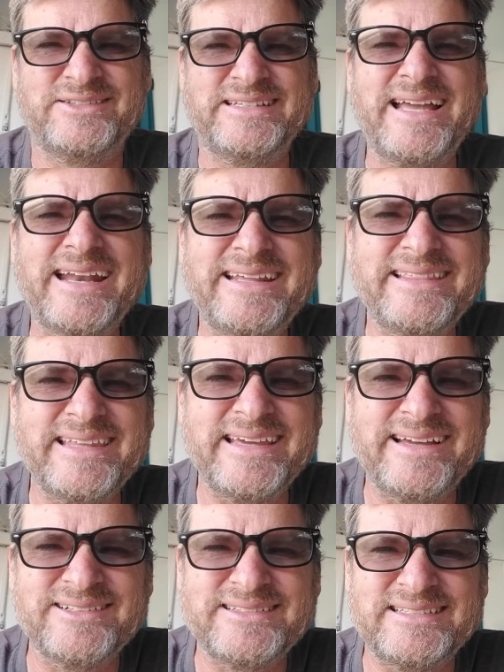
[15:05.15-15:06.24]
You got anything
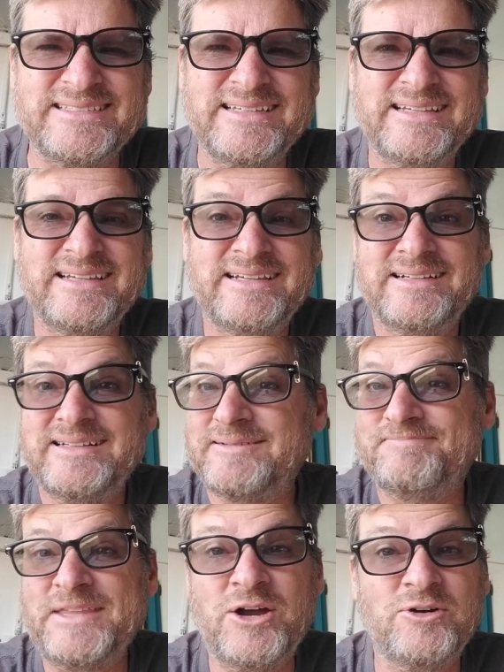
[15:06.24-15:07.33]
else?
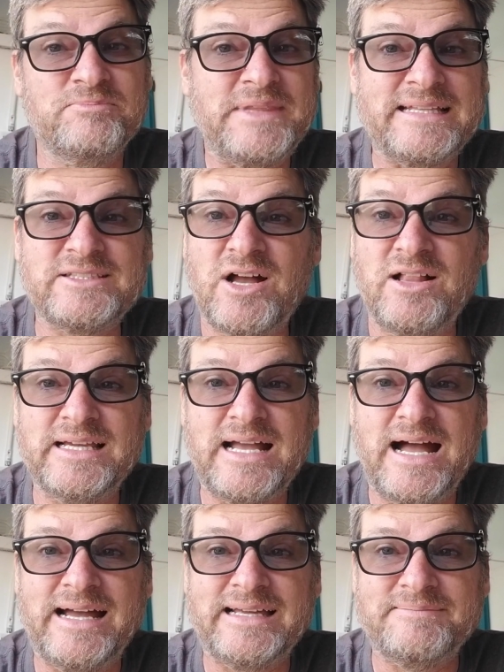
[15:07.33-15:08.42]
Nope, that's all I
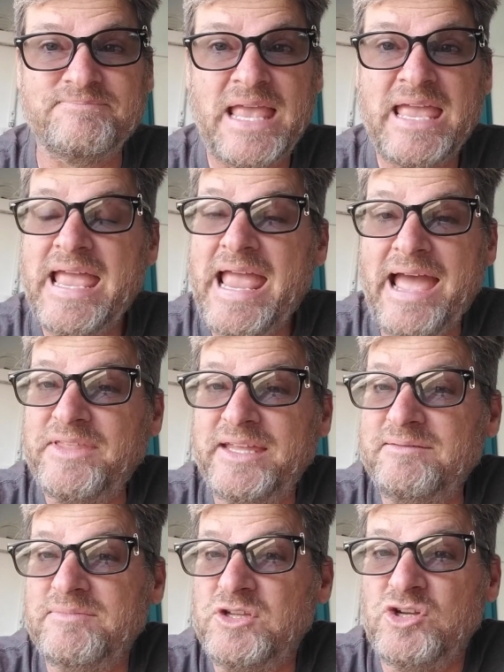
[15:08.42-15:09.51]
got. And
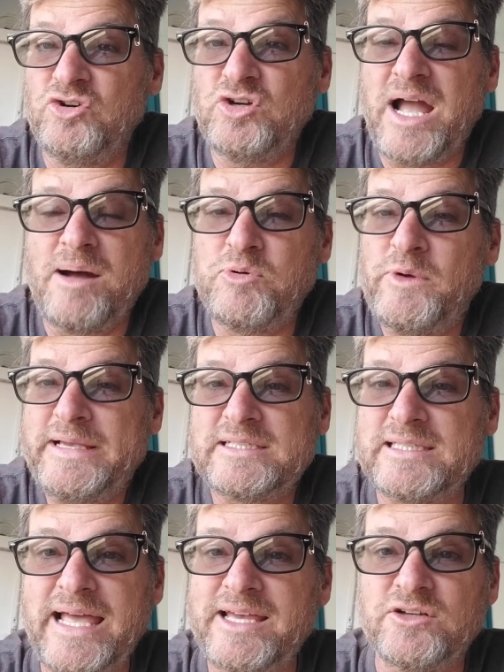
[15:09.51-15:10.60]
then, a couple weeks
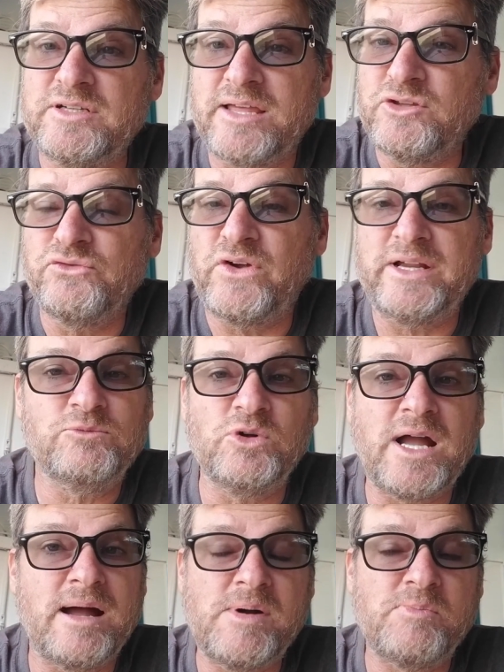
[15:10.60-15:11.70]
later, another friend will
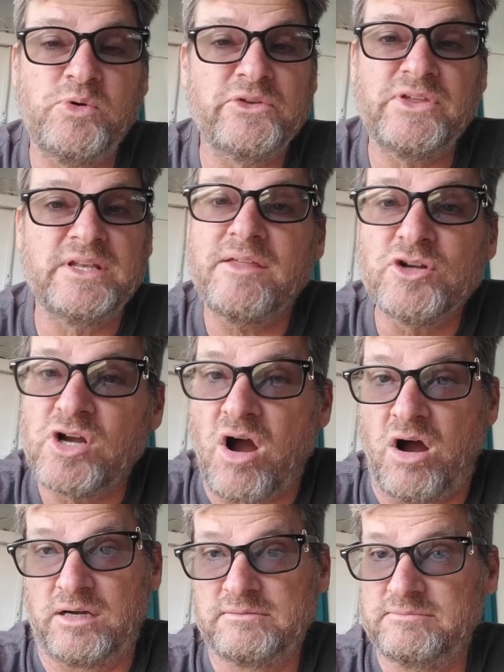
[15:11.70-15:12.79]
come up with another
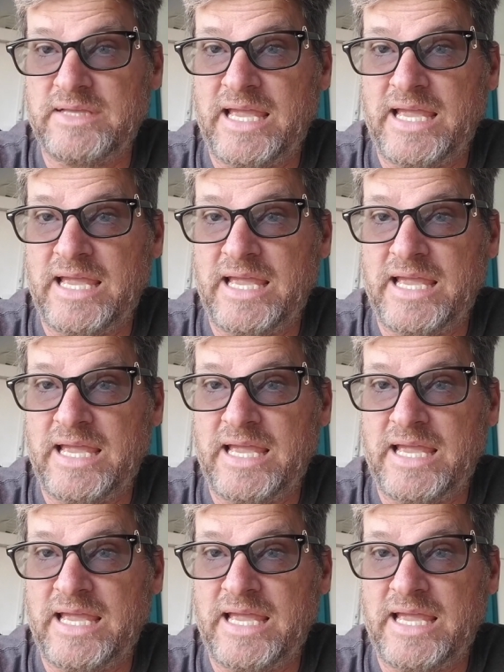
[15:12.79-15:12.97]
car.